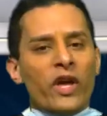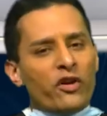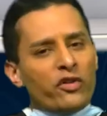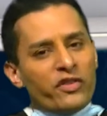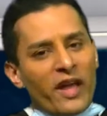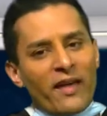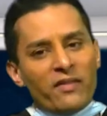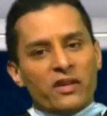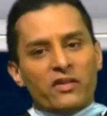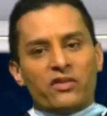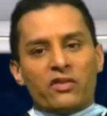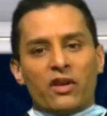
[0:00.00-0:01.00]
understand
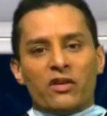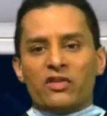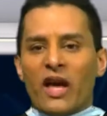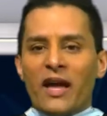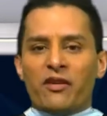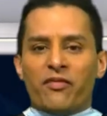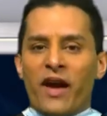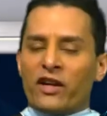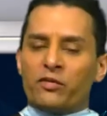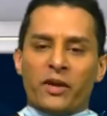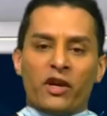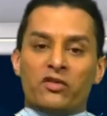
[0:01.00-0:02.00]
these side effects
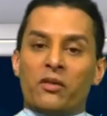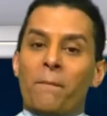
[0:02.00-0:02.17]
because